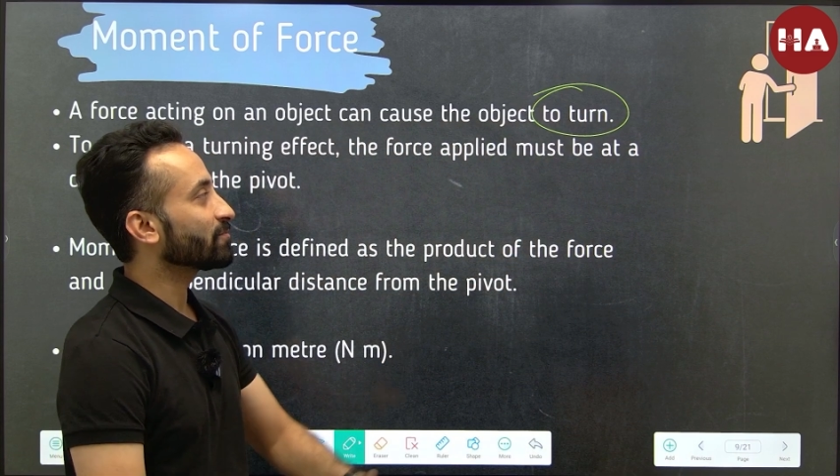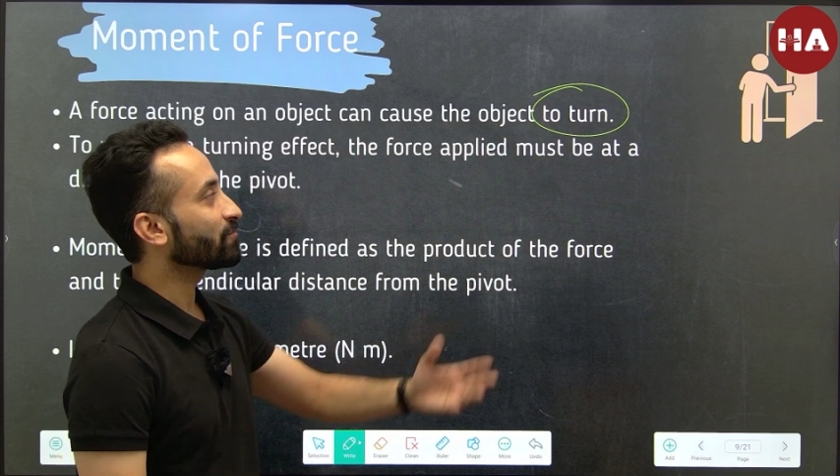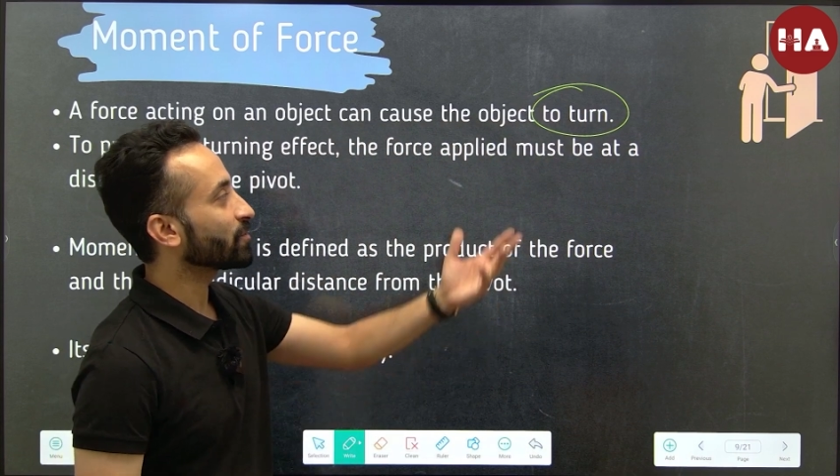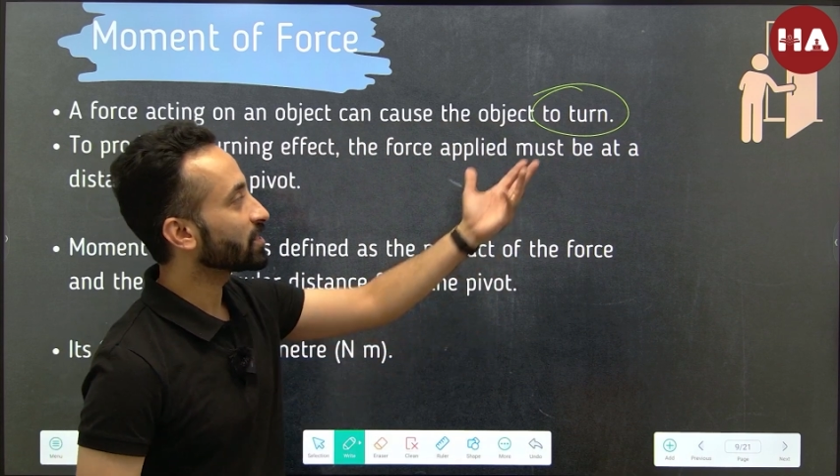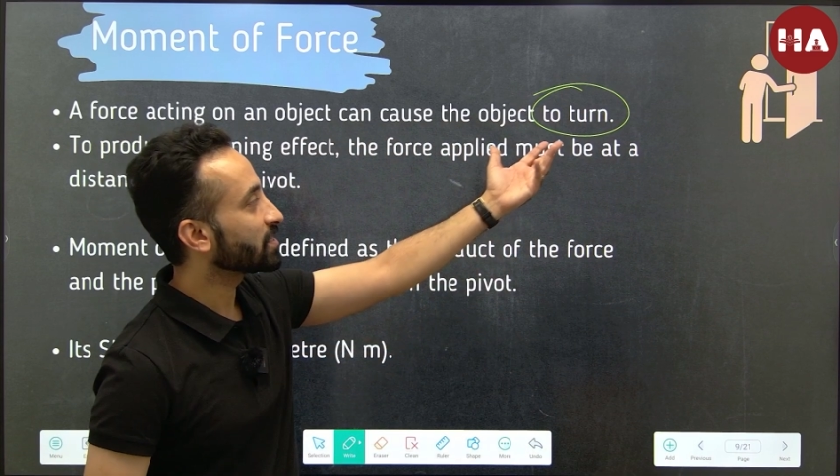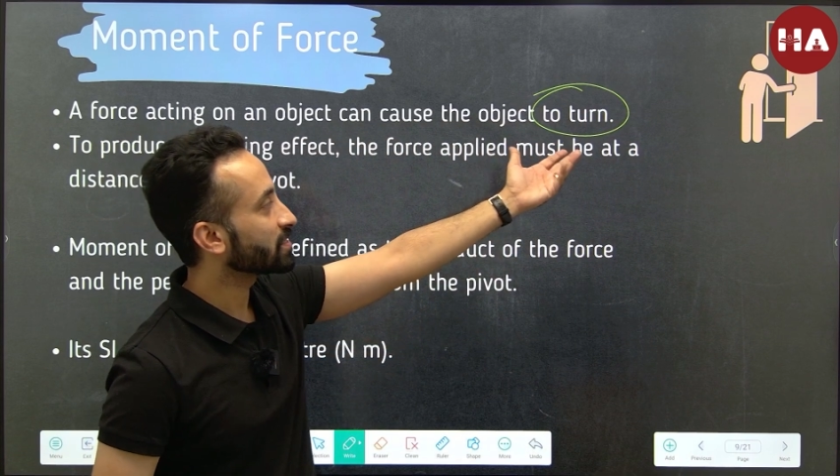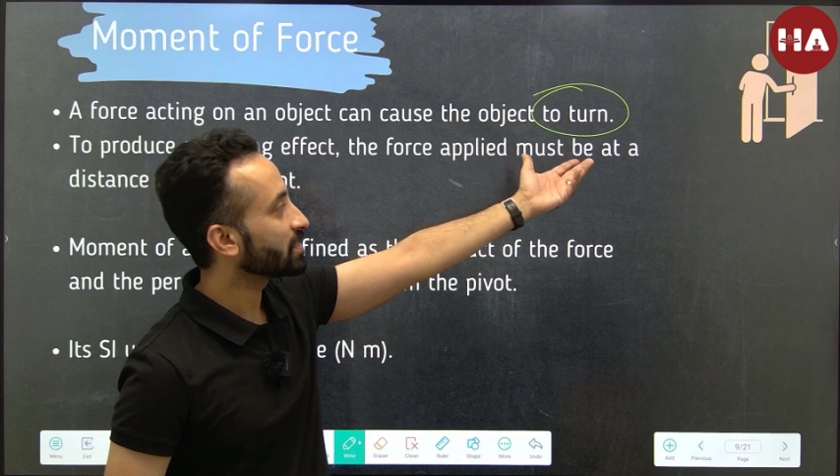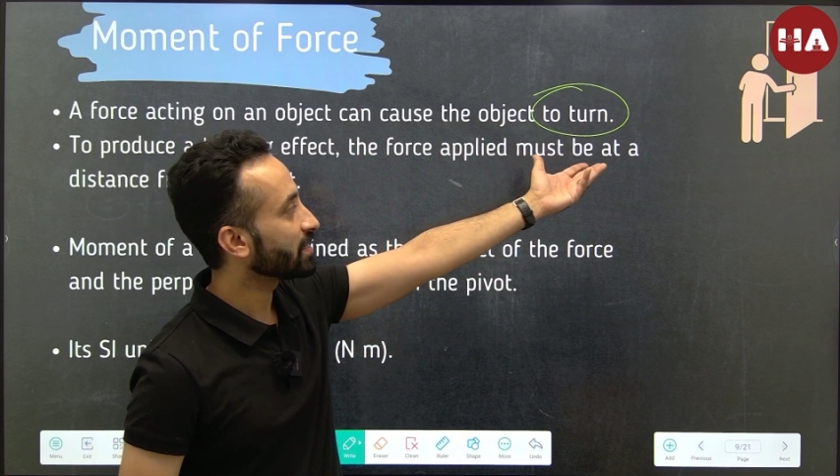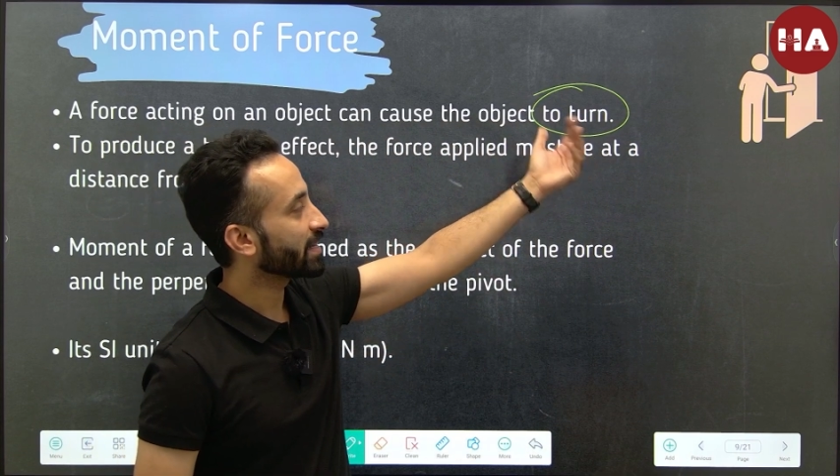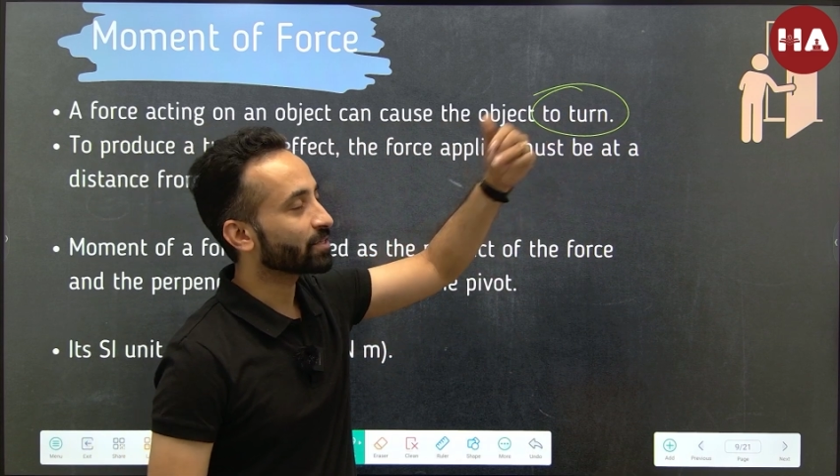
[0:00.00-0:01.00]
for this,
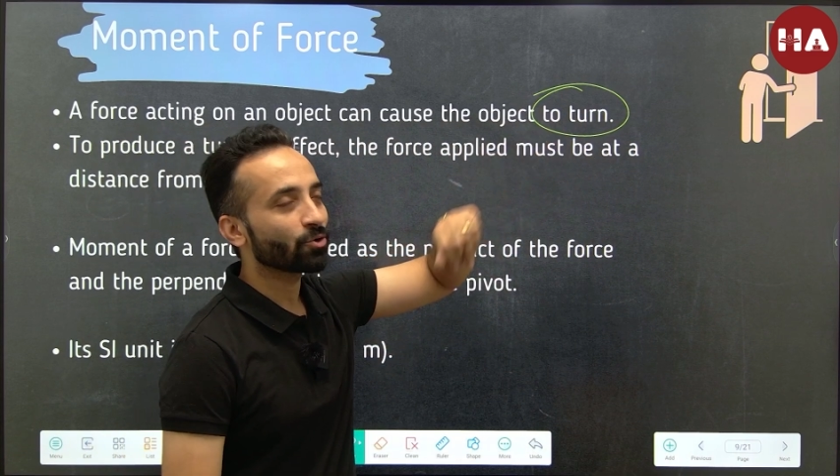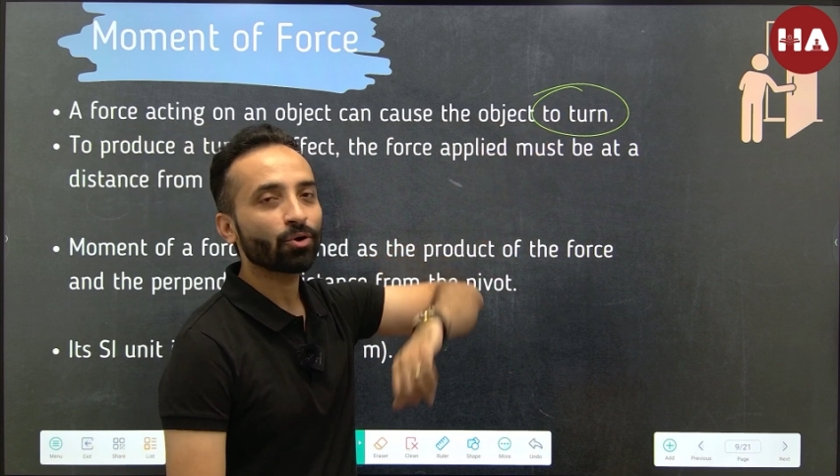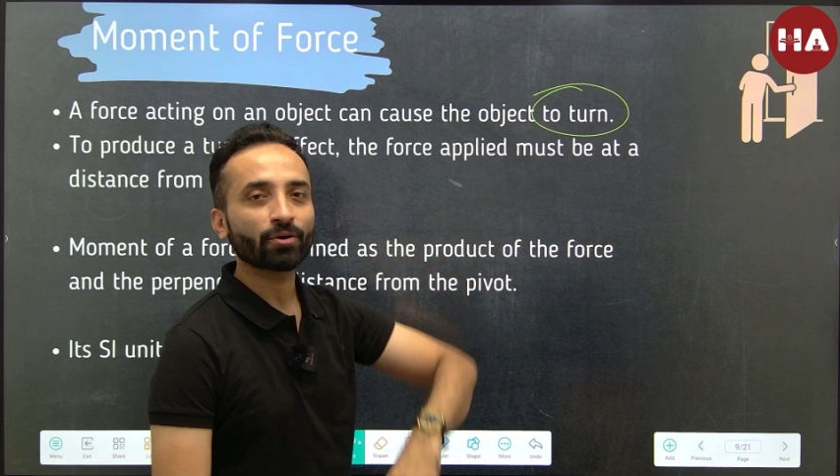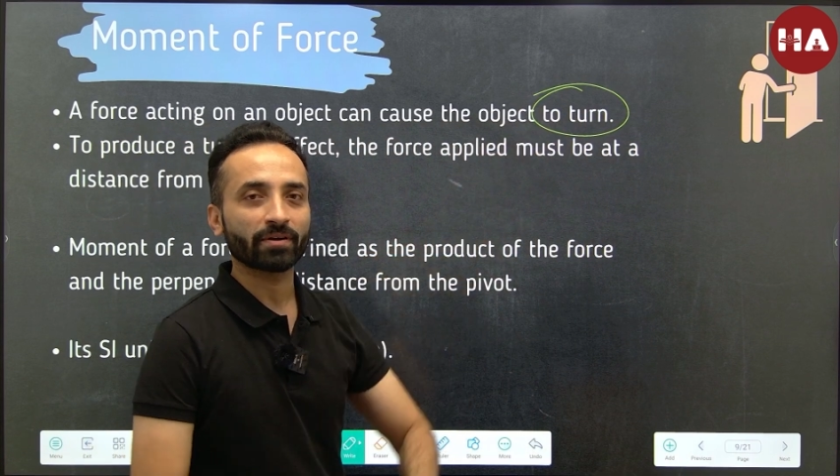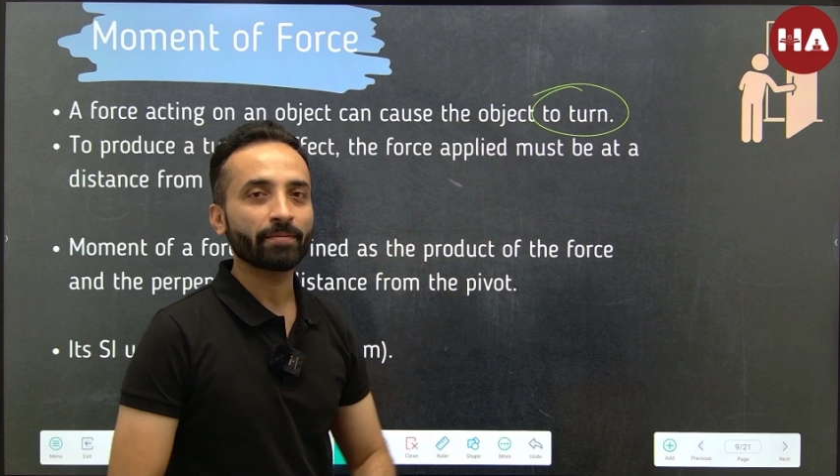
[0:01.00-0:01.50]
like door.